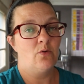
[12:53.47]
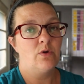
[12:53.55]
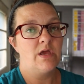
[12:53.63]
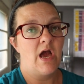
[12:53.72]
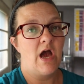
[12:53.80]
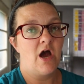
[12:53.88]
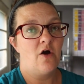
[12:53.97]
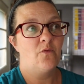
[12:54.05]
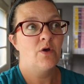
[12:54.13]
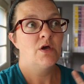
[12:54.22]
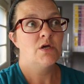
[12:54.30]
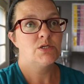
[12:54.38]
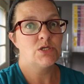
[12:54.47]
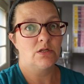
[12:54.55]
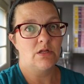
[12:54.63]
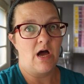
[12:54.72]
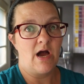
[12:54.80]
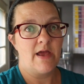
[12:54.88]
and we have
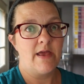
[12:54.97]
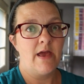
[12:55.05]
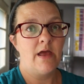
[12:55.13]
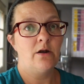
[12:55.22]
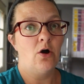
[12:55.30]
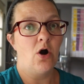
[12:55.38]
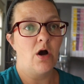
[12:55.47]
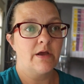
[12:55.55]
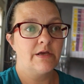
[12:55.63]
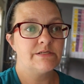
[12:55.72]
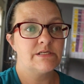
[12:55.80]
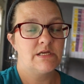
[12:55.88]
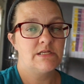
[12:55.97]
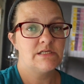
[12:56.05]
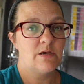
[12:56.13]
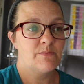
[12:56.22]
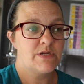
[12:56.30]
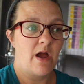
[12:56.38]
July and August and
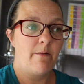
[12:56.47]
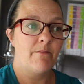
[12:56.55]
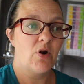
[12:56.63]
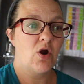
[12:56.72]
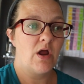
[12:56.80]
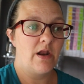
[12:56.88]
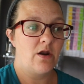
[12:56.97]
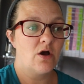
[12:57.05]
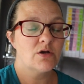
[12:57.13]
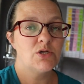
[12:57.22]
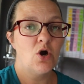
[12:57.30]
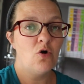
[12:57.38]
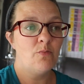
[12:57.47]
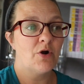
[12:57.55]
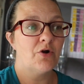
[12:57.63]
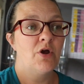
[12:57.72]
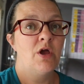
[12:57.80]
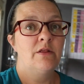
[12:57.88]
September and
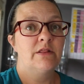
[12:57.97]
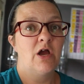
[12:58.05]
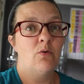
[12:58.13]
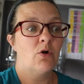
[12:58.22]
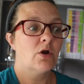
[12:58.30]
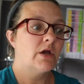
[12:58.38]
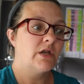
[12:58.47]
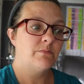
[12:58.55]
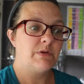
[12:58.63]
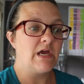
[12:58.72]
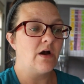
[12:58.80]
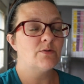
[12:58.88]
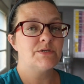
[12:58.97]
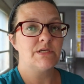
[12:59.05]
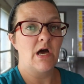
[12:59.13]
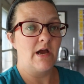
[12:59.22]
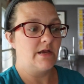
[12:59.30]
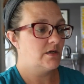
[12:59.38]
October that we're gonna be
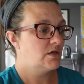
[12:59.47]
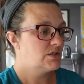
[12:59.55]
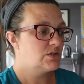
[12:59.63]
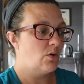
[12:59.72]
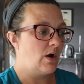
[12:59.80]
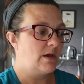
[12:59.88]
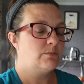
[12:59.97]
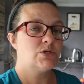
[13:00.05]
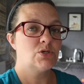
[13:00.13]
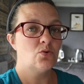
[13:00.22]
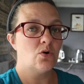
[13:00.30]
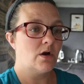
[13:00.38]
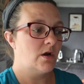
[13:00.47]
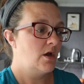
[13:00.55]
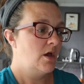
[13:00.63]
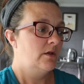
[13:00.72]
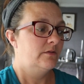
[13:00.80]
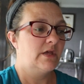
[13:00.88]
outside. So I'm sure
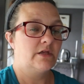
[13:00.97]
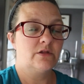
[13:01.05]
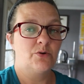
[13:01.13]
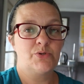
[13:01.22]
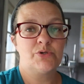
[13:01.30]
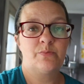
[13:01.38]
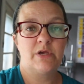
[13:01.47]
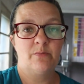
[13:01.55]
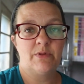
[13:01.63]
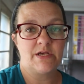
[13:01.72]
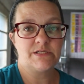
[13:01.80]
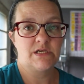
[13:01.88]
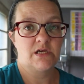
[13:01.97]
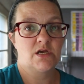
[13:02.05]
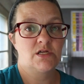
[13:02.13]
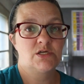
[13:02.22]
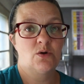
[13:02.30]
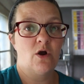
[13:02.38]
that those will be a
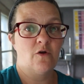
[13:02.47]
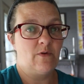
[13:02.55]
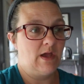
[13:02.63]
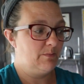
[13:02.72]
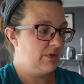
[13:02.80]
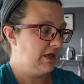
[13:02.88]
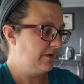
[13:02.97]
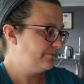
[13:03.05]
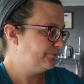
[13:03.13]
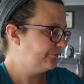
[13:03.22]
blessing to our family.